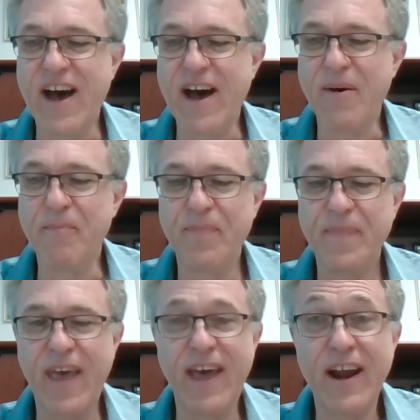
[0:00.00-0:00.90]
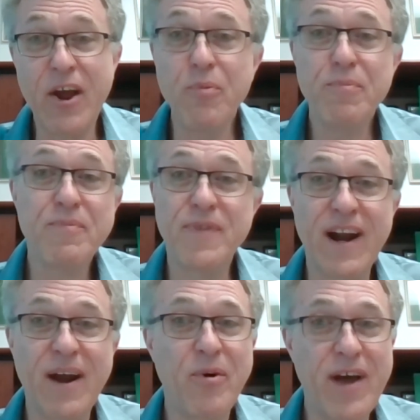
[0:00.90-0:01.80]
And I hope that
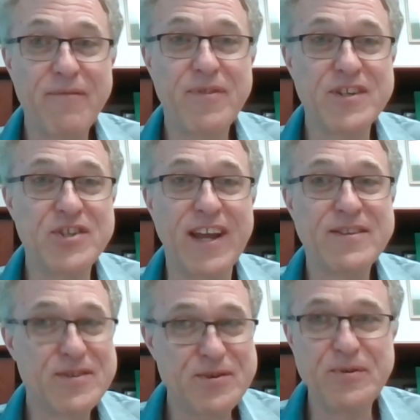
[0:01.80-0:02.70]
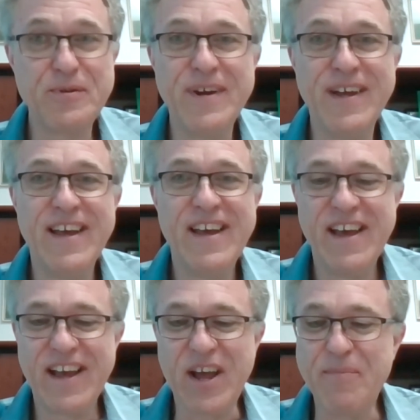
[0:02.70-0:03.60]
I will have the chance to
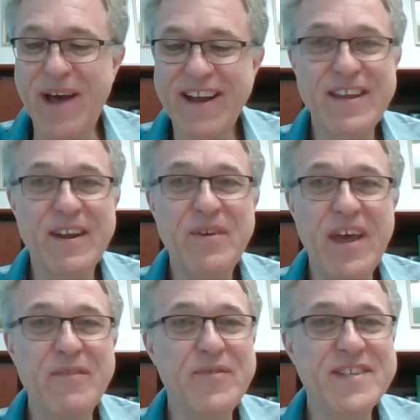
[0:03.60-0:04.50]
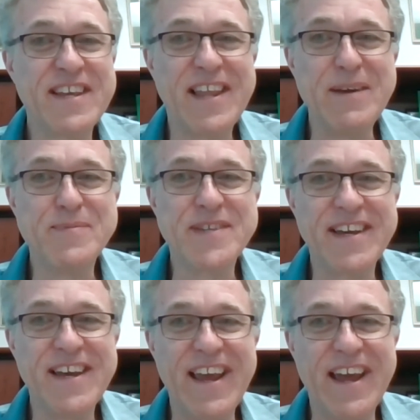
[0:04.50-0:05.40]
come back and visit
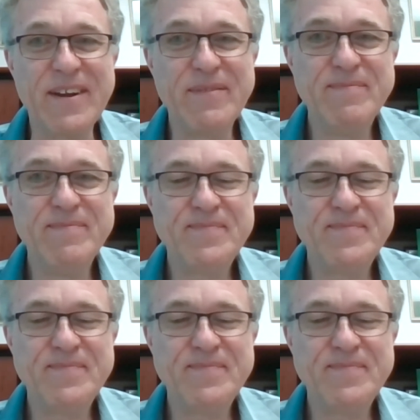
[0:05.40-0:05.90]
Leipzig again.